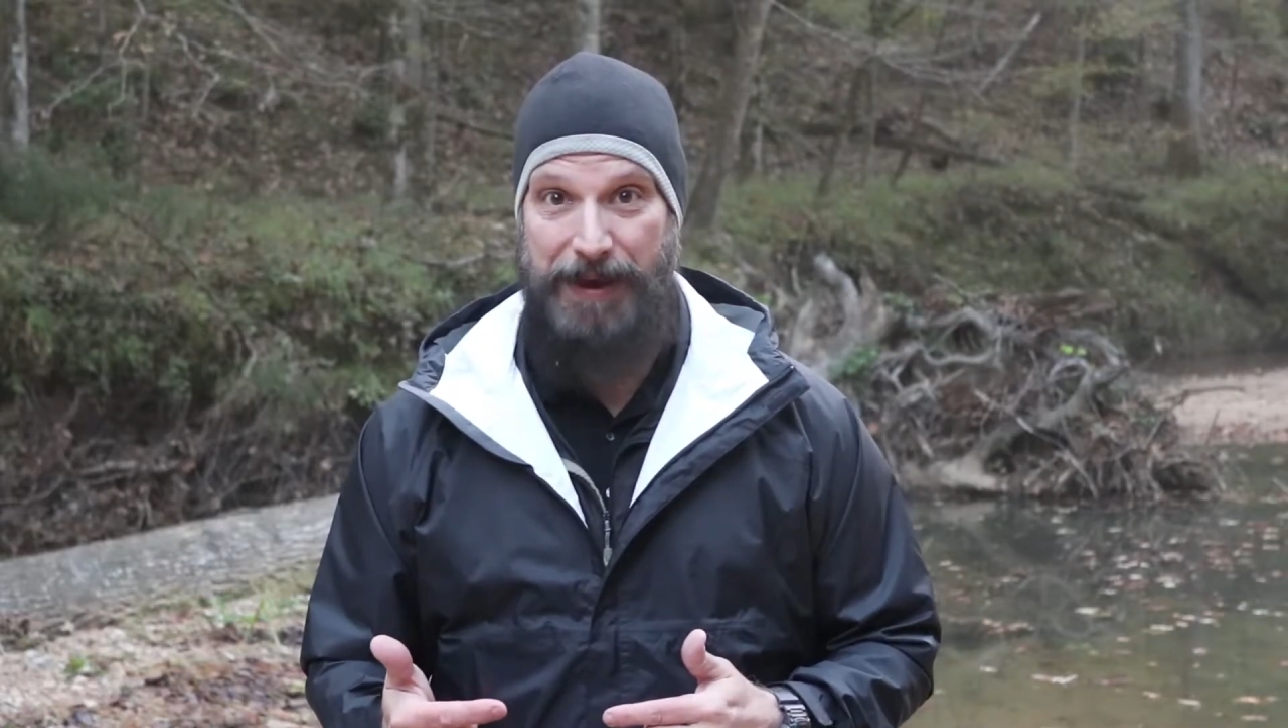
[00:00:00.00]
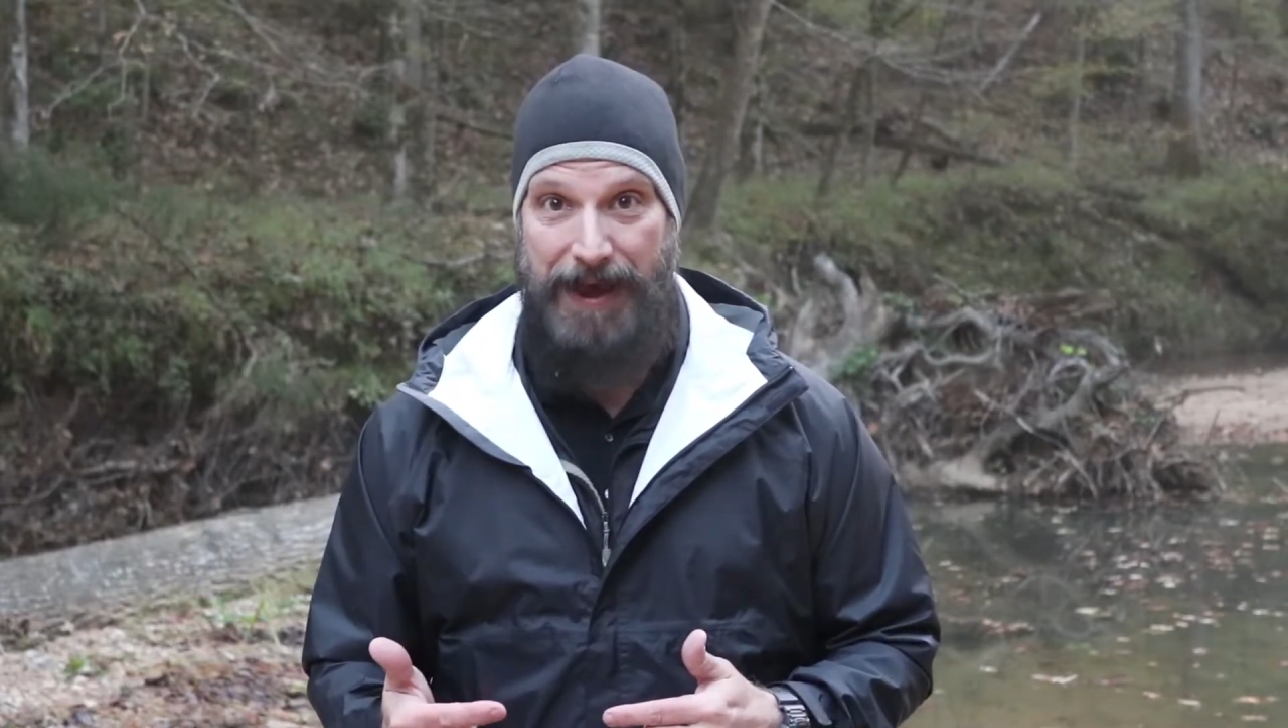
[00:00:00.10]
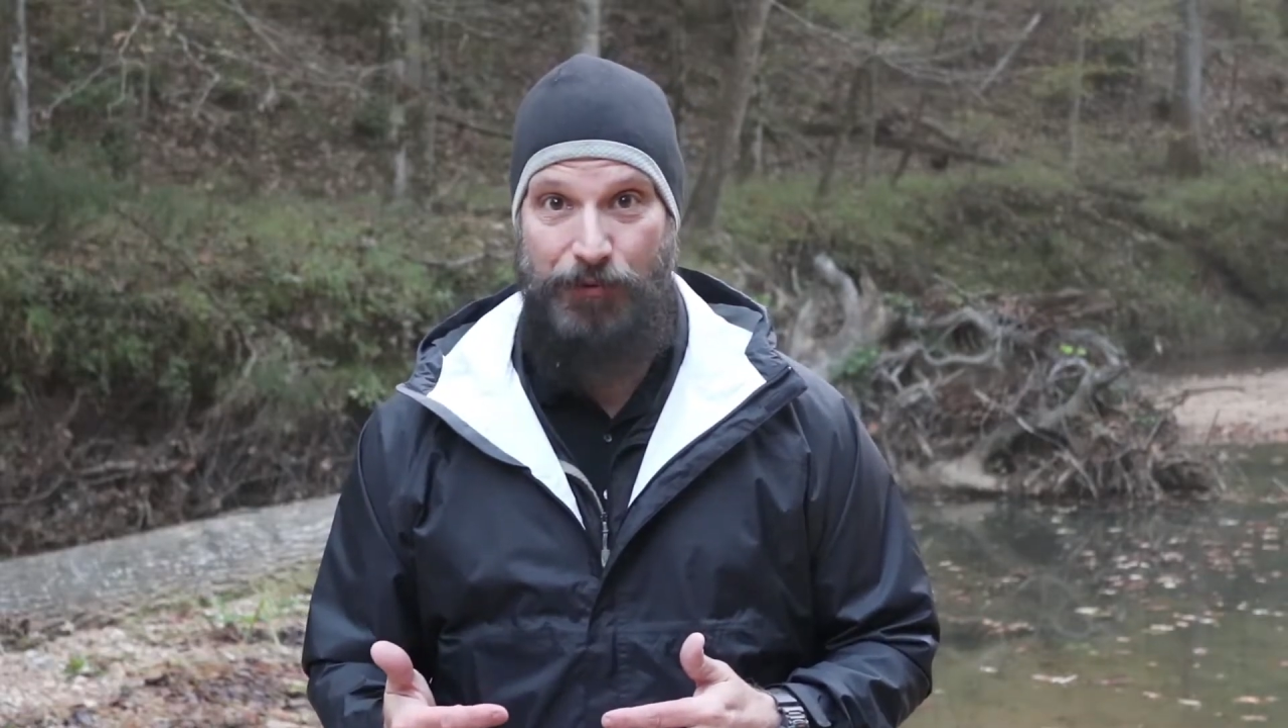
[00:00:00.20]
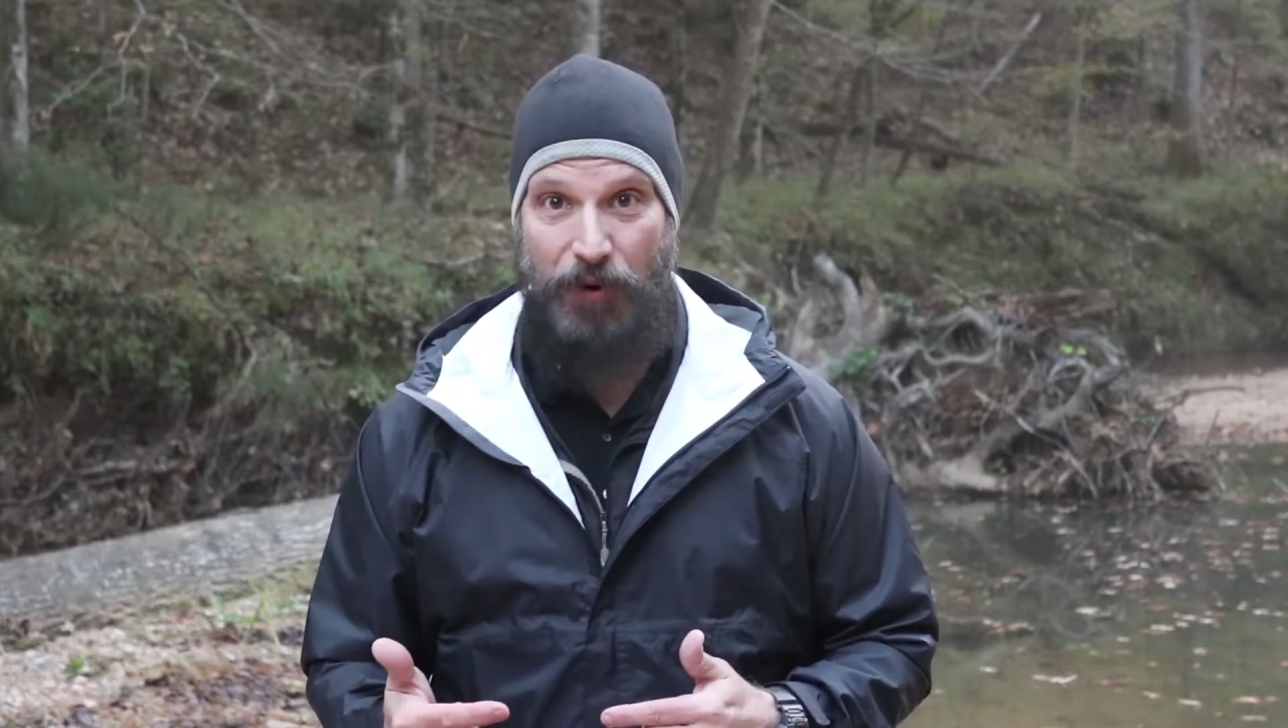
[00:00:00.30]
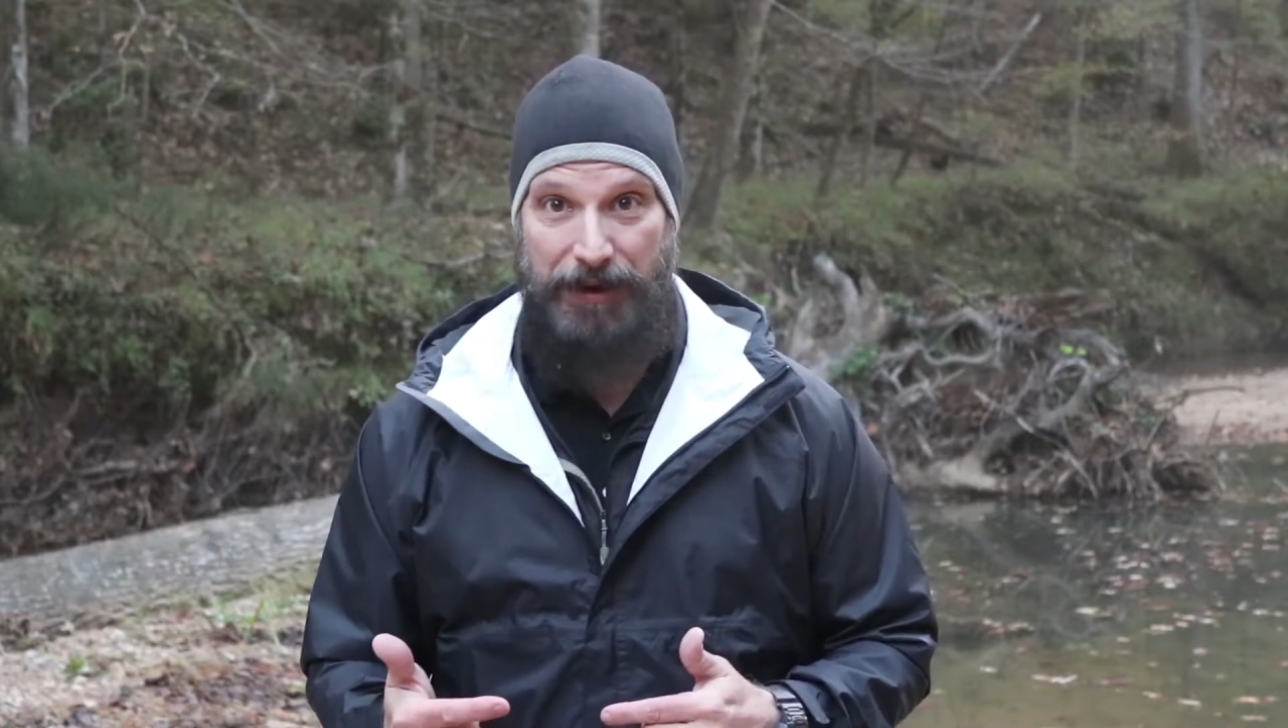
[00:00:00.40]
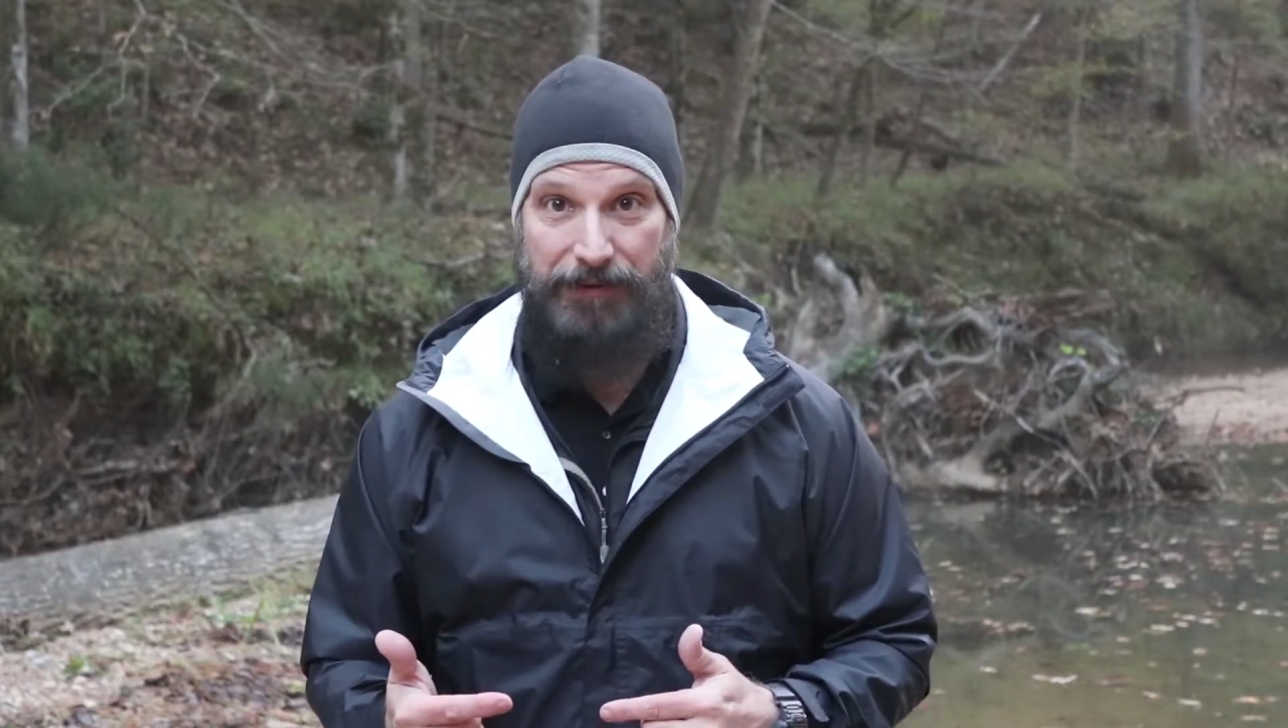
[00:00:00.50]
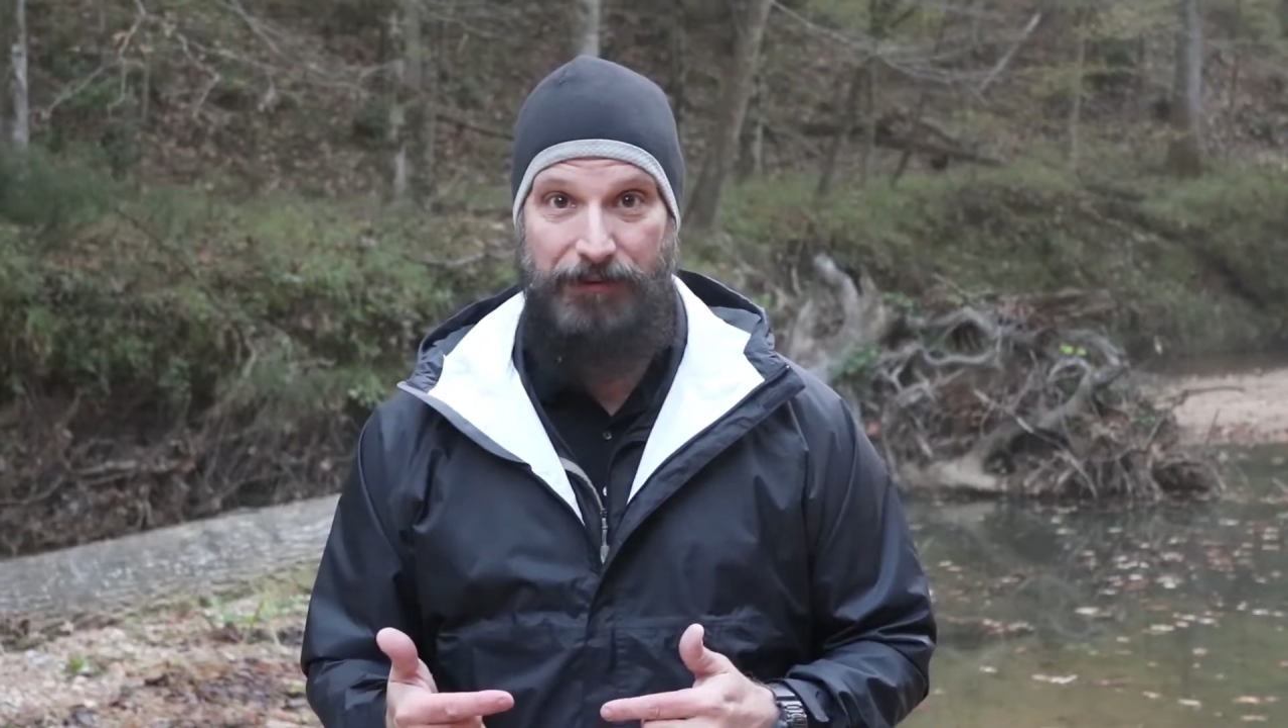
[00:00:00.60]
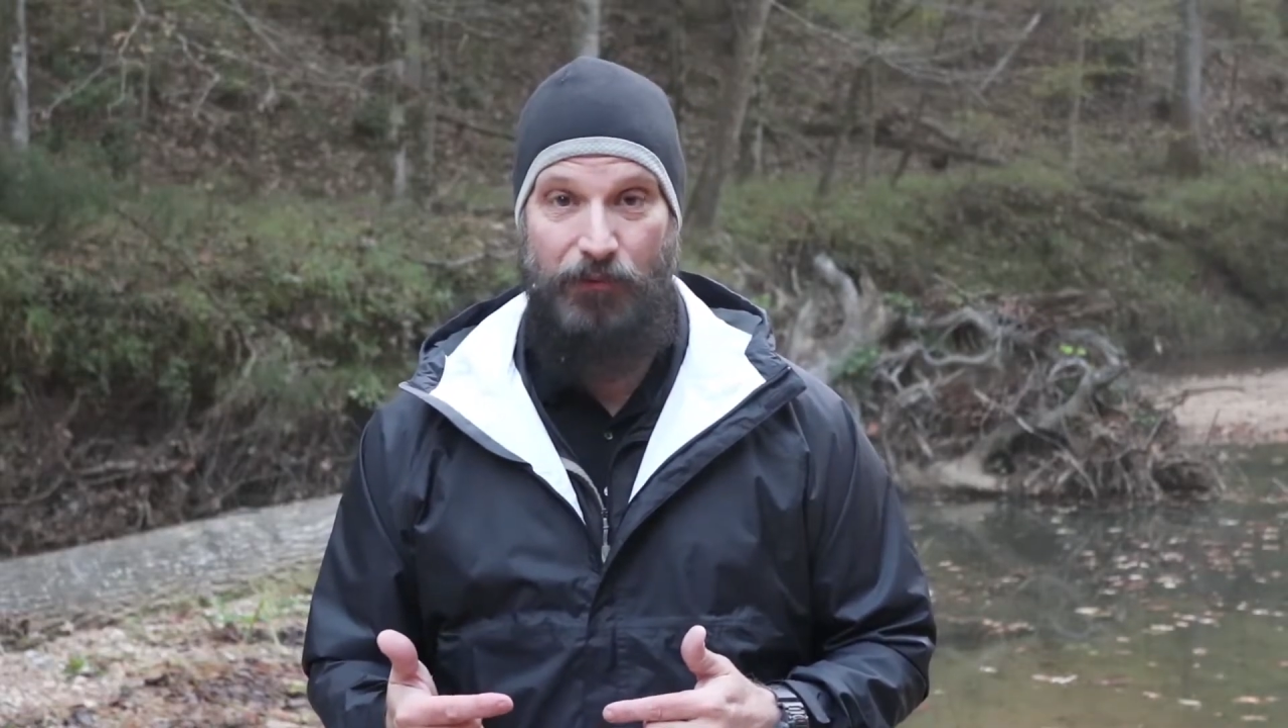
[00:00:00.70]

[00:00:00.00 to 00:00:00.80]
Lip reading: pack weight.